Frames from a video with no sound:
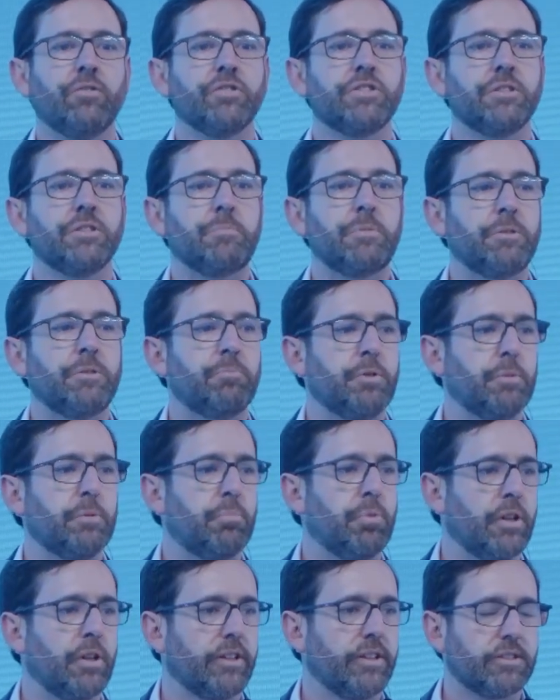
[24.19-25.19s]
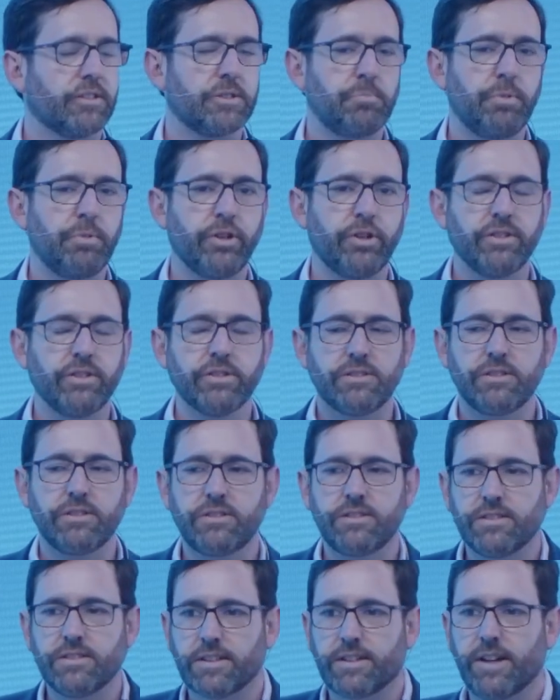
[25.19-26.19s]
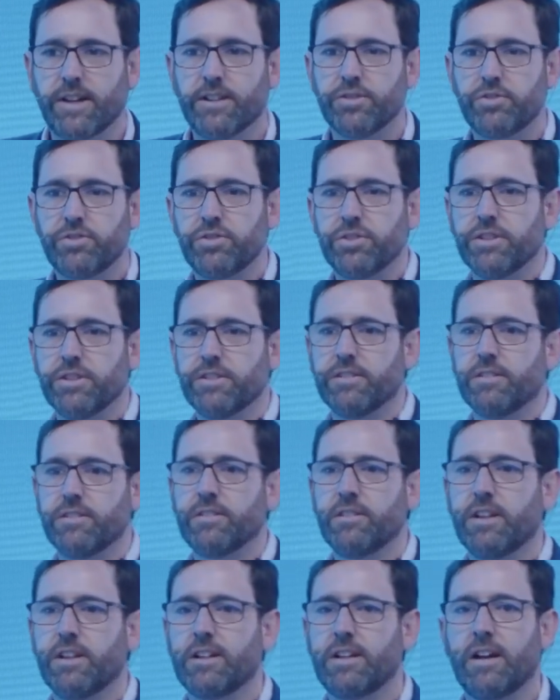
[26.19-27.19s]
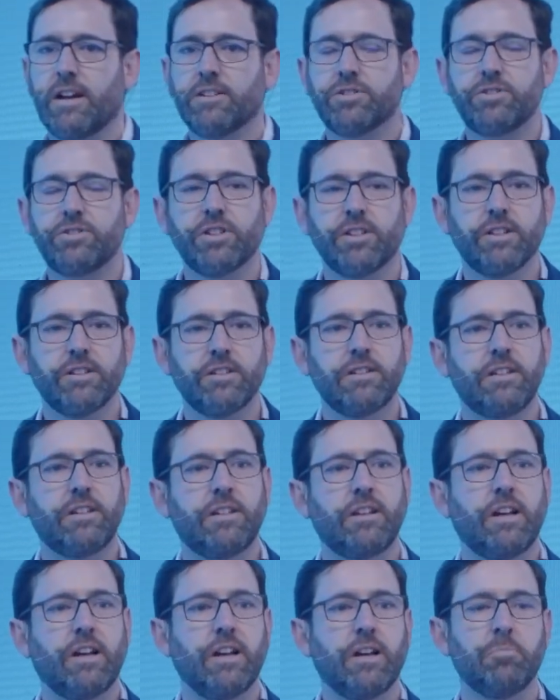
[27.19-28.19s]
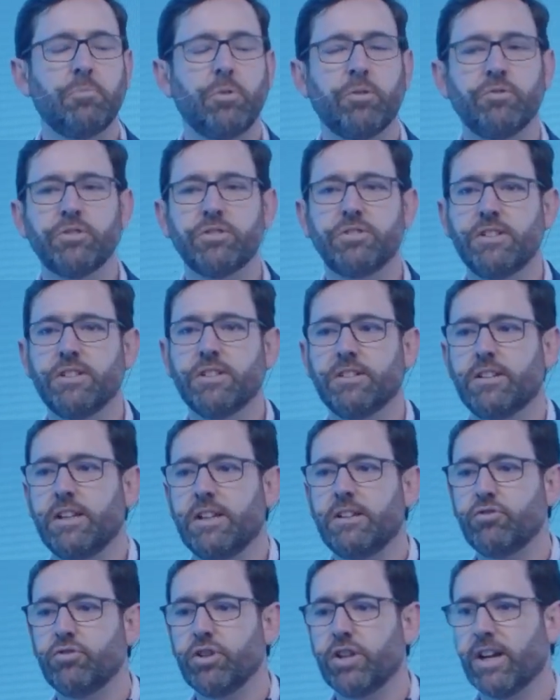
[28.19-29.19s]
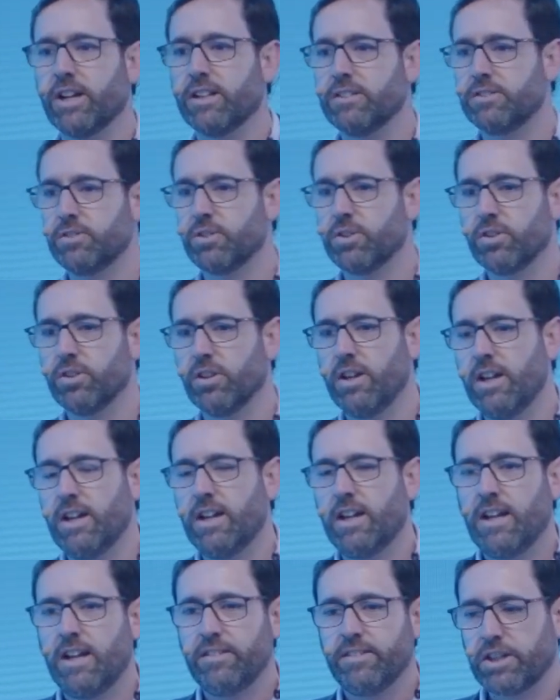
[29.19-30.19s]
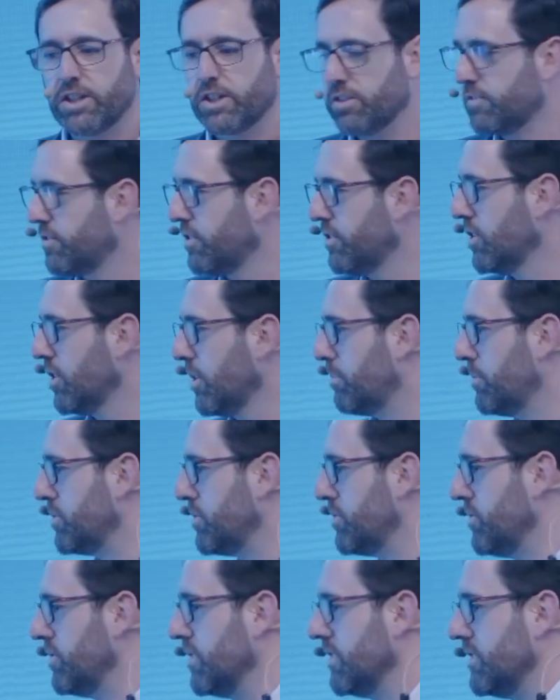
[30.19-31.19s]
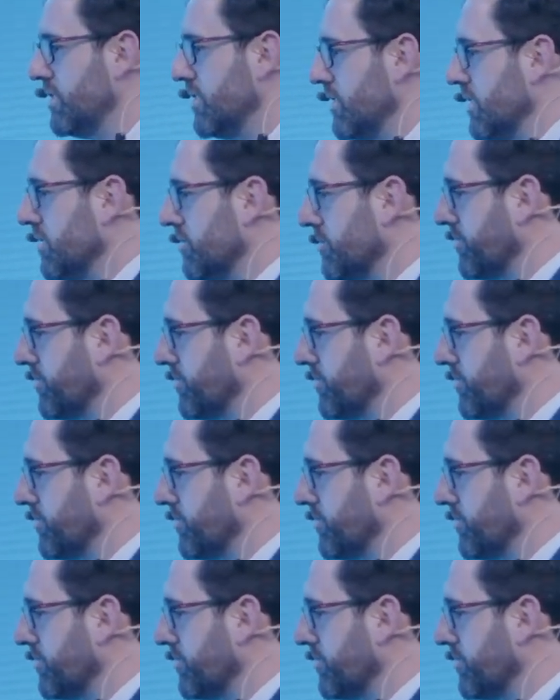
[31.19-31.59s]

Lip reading: meet people and experience the country and culture, obviously in Riyadh. So thank you for the opportunity.